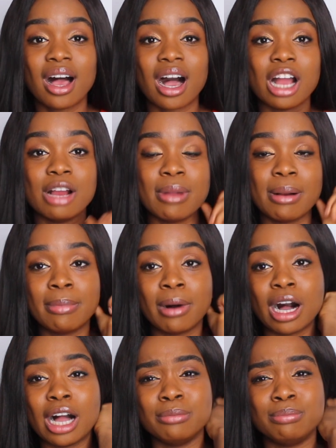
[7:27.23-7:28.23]
I remember
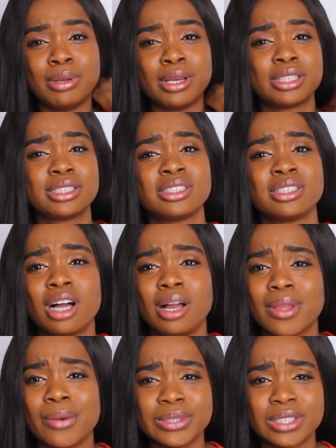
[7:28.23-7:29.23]
I picked a time
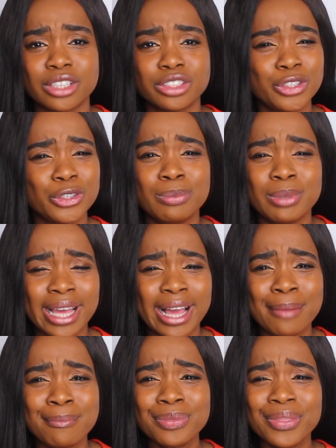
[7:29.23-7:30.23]
that was like 2
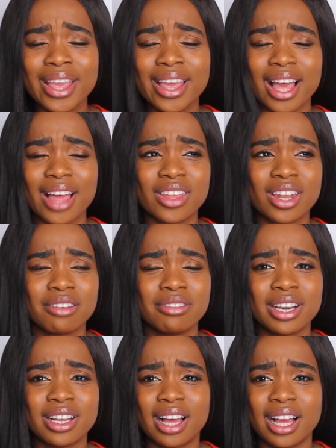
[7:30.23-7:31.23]
PM, and then I
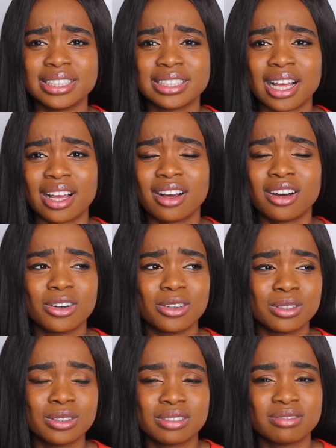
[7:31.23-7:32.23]
realised that,
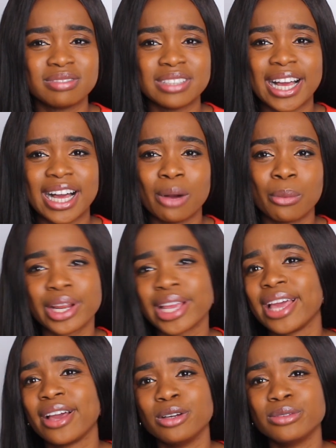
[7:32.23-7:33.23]
oh, nah, I want to
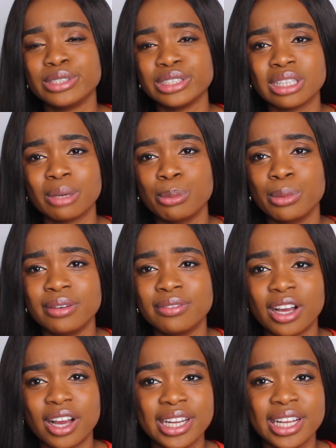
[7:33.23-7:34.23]
get over and done with
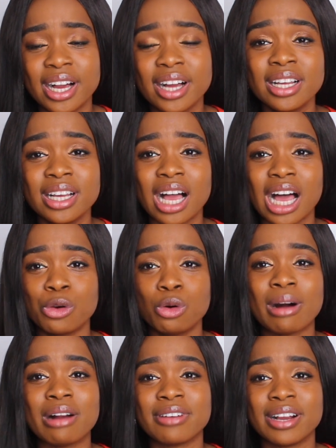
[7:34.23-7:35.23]
earlier, and all
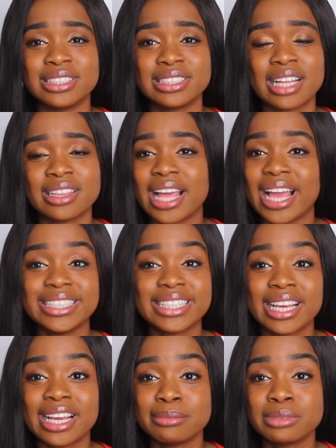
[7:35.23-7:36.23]
my friends had the 8
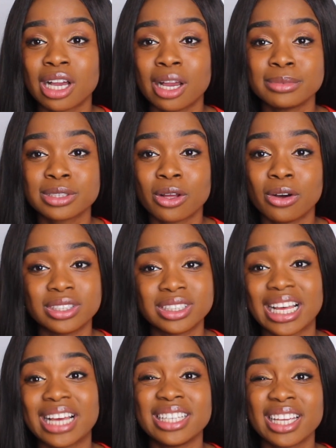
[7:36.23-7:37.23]
AM time slot on
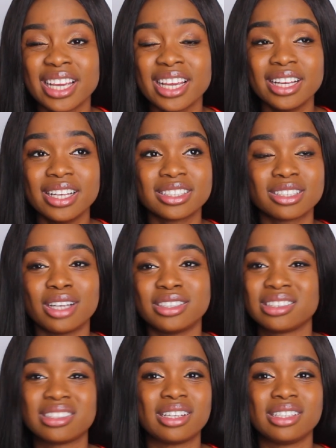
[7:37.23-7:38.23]
Saturday, so I
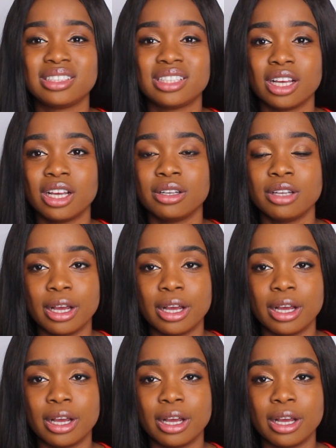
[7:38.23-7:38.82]
decided to,